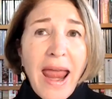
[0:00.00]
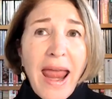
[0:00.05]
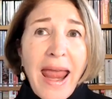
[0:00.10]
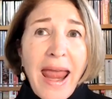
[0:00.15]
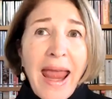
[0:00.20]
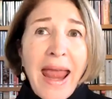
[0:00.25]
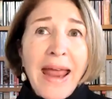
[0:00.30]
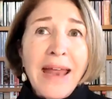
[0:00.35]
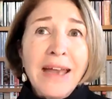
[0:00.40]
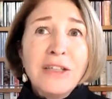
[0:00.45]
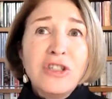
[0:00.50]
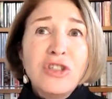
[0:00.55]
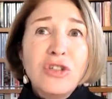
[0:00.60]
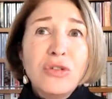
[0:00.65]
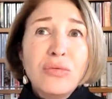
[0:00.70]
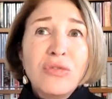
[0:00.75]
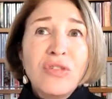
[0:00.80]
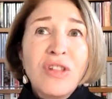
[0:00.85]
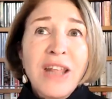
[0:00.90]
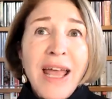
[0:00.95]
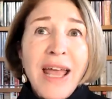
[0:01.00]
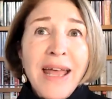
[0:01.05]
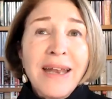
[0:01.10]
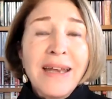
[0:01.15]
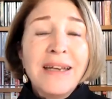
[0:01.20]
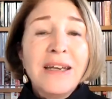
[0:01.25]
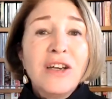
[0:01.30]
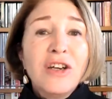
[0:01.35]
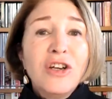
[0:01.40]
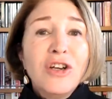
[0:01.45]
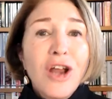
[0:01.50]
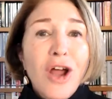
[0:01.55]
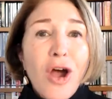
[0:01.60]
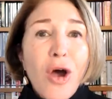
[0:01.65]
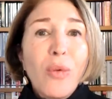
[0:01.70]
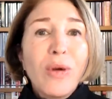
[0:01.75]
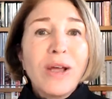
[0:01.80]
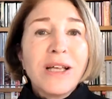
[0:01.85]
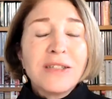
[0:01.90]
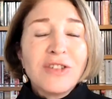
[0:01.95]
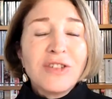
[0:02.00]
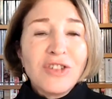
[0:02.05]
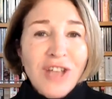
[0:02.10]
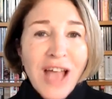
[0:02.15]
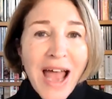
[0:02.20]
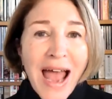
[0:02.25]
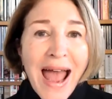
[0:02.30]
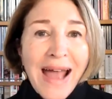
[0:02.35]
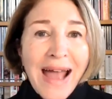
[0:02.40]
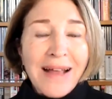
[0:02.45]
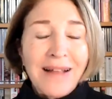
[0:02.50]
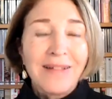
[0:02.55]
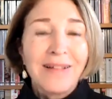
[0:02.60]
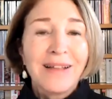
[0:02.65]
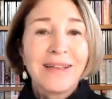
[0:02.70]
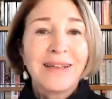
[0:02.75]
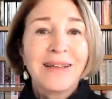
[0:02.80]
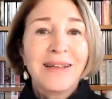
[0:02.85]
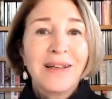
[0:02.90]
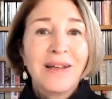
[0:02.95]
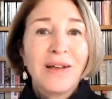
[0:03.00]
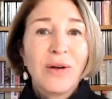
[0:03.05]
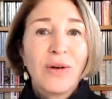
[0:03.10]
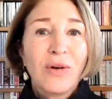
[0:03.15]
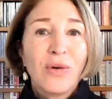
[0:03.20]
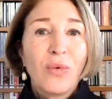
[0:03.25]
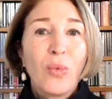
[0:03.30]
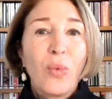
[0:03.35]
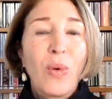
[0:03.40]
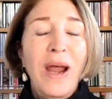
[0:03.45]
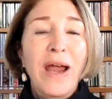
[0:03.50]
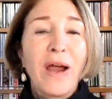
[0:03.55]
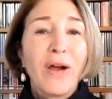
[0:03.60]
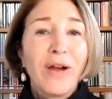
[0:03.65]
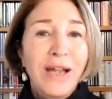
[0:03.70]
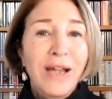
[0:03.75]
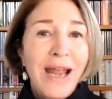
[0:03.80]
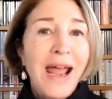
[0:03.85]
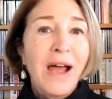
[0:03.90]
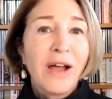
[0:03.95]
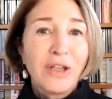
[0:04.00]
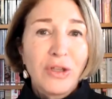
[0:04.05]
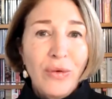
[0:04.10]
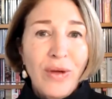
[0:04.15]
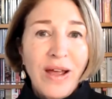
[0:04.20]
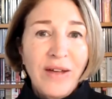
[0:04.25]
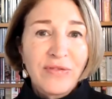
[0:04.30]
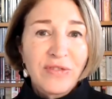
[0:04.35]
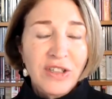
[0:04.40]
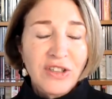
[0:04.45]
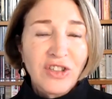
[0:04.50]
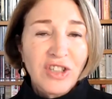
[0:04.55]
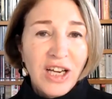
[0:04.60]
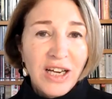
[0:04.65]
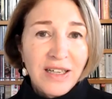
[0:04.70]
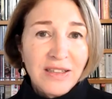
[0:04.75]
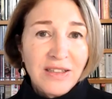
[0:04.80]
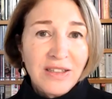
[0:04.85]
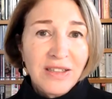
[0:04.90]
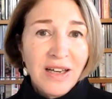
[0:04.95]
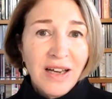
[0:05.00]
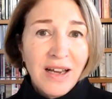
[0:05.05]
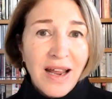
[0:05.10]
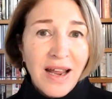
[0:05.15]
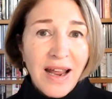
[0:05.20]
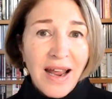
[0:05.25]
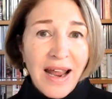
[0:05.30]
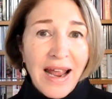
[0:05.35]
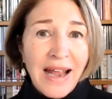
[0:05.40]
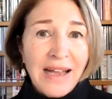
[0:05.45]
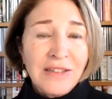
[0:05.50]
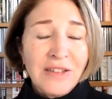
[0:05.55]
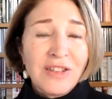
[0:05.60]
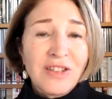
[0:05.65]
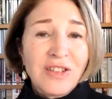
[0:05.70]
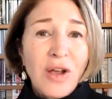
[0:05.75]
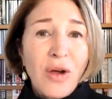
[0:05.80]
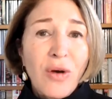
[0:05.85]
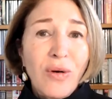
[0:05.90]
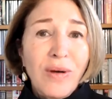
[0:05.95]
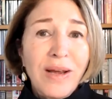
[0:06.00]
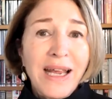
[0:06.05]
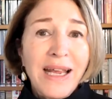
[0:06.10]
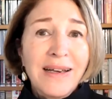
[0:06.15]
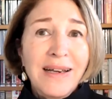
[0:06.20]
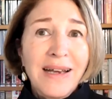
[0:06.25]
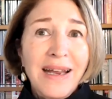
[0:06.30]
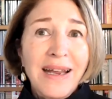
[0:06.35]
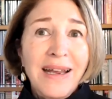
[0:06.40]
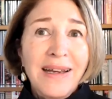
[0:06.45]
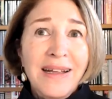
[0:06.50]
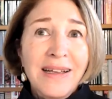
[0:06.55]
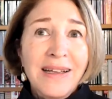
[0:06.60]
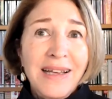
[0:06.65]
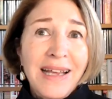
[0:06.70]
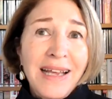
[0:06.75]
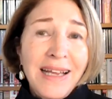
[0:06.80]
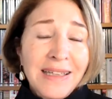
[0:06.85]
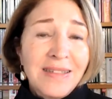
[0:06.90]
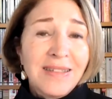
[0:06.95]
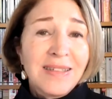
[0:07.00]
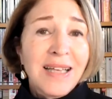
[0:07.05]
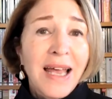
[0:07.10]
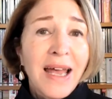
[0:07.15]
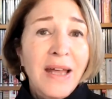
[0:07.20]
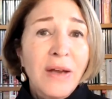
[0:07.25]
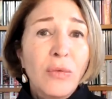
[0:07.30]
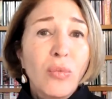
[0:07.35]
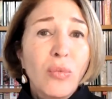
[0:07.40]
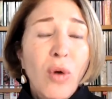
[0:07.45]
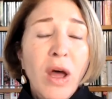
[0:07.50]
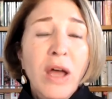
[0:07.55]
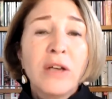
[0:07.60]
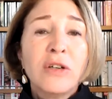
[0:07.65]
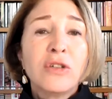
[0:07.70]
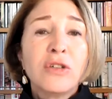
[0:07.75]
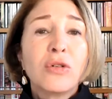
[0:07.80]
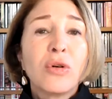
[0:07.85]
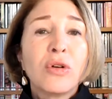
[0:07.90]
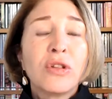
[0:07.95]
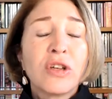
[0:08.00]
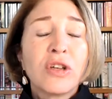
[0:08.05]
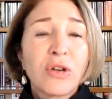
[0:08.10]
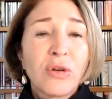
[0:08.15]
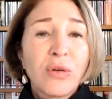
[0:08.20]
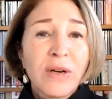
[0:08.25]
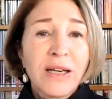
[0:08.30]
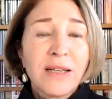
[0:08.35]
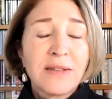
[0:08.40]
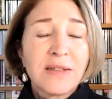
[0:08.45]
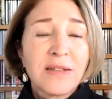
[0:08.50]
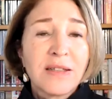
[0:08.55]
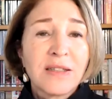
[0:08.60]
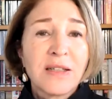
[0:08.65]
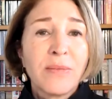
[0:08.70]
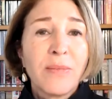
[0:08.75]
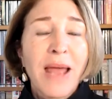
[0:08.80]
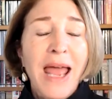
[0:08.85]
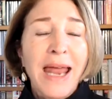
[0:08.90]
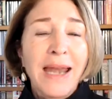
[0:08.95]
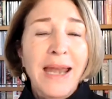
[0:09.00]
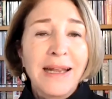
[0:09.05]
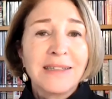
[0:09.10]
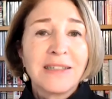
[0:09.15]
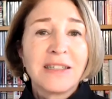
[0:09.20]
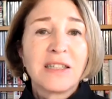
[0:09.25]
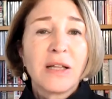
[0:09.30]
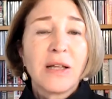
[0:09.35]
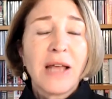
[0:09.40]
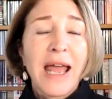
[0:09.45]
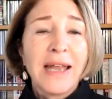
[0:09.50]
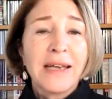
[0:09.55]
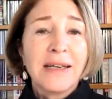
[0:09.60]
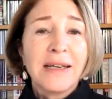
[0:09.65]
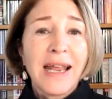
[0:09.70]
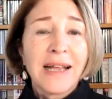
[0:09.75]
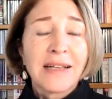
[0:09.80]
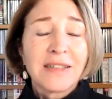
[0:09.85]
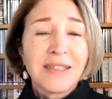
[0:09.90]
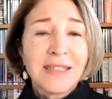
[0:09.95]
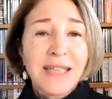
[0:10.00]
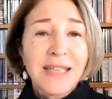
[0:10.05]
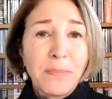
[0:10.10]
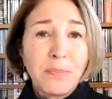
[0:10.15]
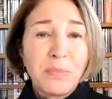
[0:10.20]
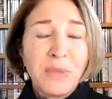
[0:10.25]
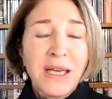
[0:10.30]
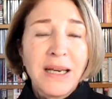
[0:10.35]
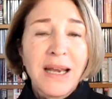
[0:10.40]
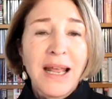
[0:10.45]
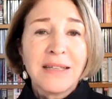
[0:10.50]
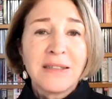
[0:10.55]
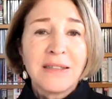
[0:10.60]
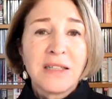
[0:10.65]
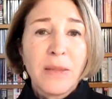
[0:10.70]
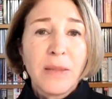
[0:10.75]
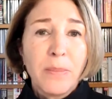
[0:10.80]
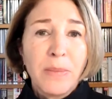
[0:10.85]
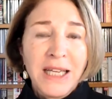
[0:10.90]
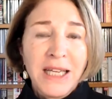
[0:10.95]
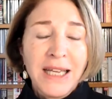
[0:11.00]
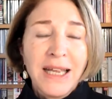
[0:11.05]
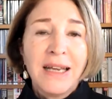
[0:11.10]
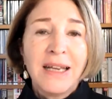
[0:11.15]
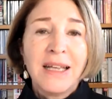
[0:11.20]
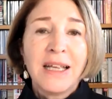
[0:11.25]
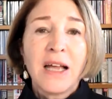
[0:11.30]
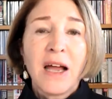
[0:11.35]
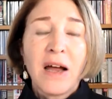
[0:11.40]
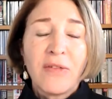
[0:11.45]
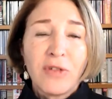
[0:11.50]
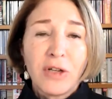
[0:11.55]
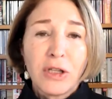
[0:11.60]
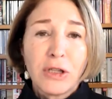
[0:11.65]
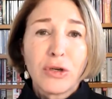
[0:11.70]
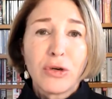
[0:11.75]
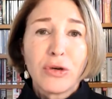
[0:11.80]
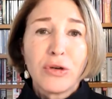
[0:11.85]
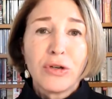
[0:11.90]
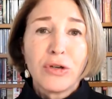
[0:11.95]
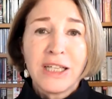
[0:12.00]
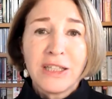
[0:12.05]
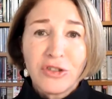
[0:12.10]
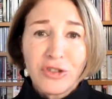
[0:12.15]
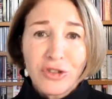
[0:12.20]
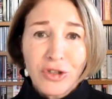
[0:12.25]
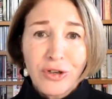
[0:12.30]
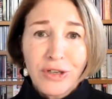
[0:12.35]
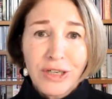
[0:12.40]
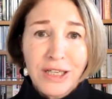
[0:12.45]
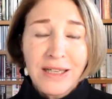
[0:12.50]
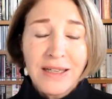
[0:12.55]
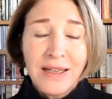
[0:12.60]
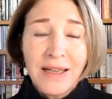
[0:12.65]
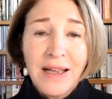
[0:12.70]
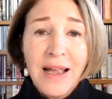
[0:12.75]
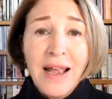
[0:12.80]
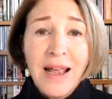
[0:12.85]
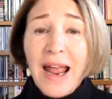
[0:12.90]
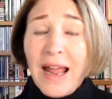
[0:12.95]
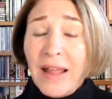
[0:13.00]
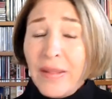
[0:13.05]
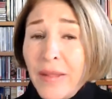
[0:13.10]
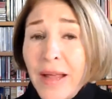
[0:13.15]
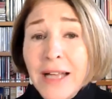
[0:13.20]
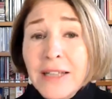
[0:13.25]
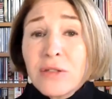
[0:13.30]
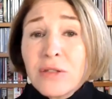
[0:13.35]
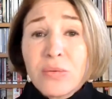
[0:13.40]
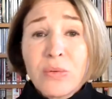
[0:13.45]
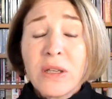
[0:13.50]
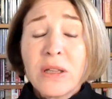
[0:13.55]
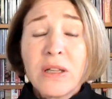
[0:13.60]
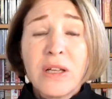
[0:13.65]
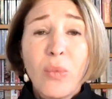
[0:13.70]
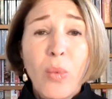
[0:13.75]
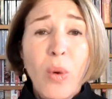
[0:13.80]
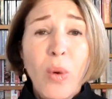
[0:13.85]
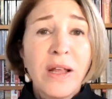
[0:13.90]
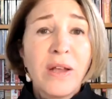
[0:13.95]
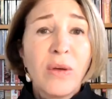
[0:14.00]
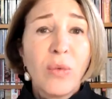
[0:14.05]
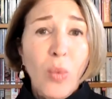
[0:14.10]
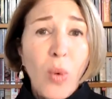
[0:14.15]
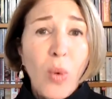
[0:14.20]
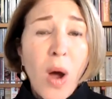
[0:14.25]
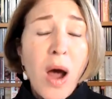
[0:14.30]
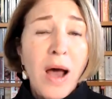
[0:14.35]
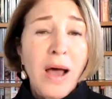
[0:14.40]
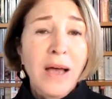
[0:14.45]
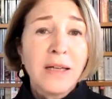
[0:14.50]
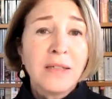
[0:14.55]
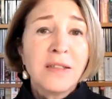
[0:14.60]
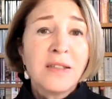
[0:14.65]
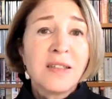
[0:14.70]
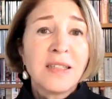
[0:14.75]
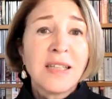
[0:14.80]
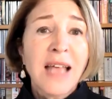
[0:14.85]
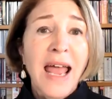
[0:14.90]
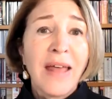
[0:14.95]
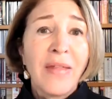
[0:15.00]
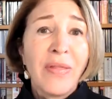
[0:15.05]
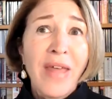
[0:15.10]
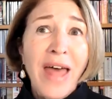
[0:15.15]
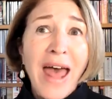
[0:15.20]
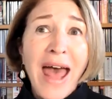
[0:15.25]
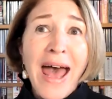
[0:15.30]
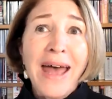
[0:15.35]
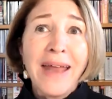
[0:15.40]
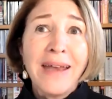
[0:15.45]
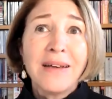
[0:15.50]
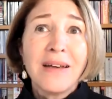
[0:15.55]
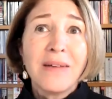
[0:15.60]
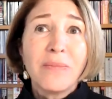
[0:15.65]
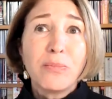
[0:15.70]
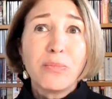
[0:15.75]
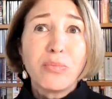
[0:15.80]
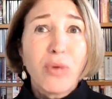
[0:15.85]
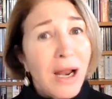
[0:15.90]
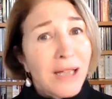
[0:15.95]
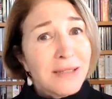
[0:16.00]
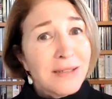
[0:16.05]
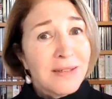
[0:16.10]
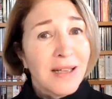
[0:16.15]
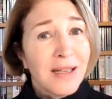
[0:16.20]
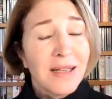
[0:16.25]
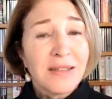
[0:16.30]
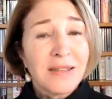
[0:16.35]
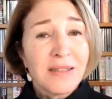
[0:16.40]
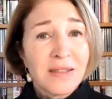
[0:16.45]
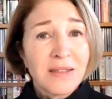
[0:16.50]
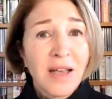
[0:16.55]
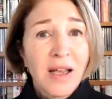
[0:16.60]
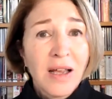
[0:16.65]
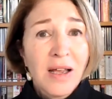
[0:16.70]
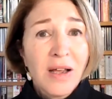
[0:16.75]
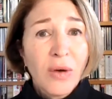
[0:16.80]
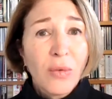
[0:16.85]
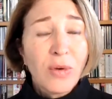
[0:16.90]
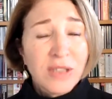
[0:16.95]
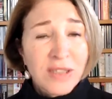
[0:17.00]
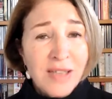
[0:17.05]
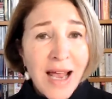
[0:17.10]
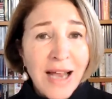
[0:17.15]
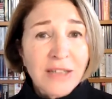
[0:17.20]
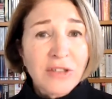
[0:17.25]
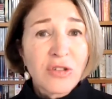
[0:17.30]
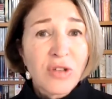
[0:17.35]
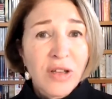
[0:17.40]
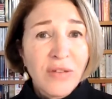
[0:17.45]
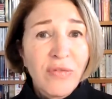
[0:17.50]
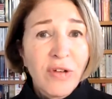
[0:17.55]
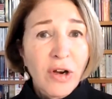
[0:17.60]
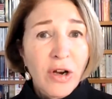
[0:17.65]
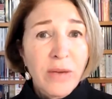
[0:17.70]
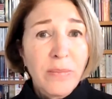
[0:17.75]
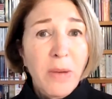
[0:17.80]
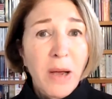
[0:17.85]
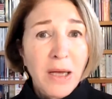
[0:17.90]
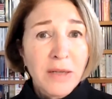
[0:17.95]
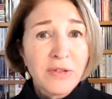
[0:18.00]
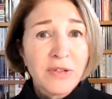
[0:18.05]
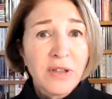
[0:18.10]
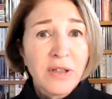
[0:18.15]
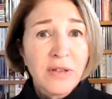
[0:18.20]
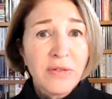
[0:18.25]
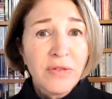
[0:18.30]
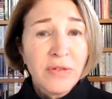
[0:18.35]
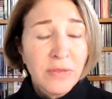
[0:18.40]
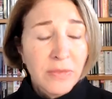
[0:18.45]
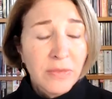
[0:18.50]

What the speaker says: And you then know exactly where and how you have to change. And so he said, run toward the criticism and accept it as the beginning of a learning journey. And that's really what it was. And that process was actually very positive.